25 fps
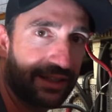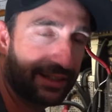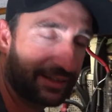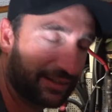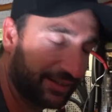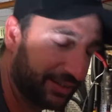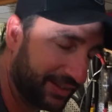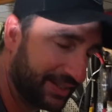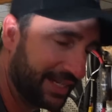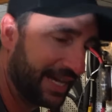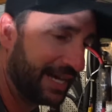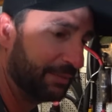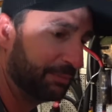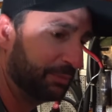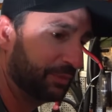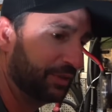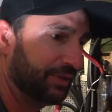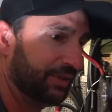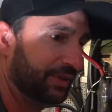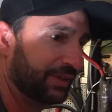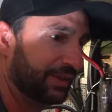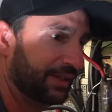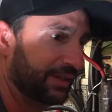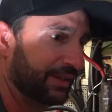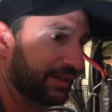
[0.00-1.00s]
except
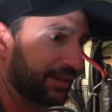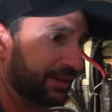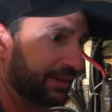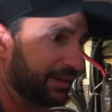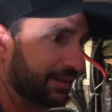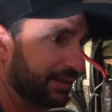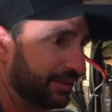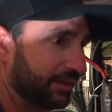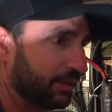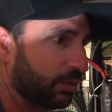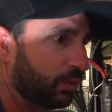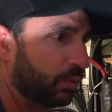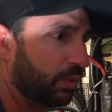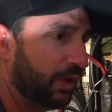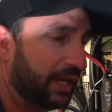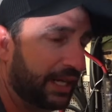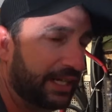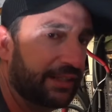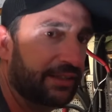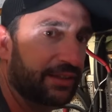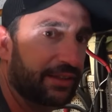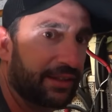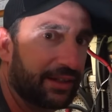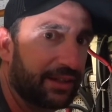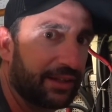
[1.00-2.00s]
the
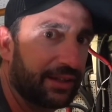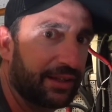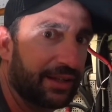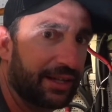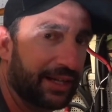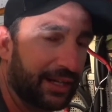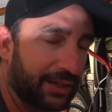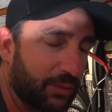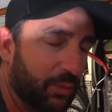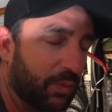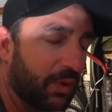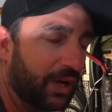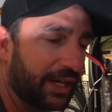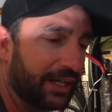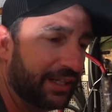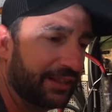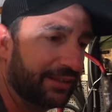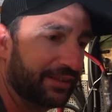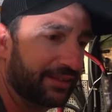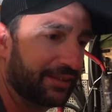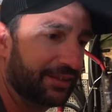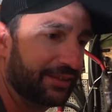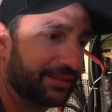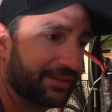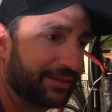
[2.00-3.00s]
white and
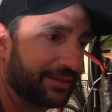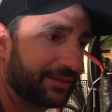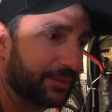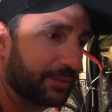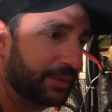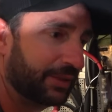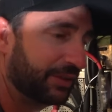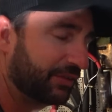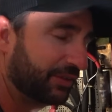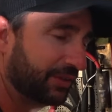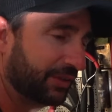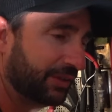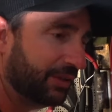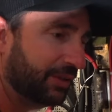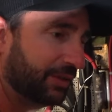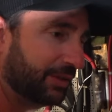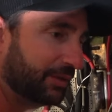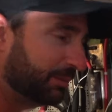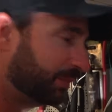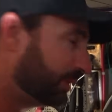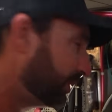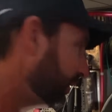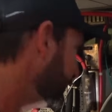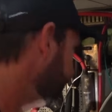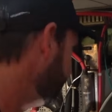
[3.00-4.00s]
white, which lo
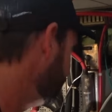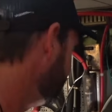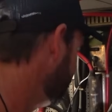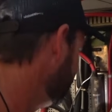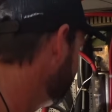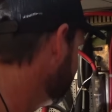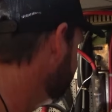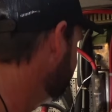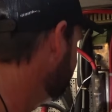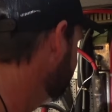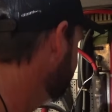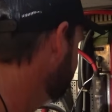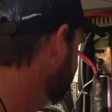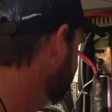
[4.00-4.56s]
and behold,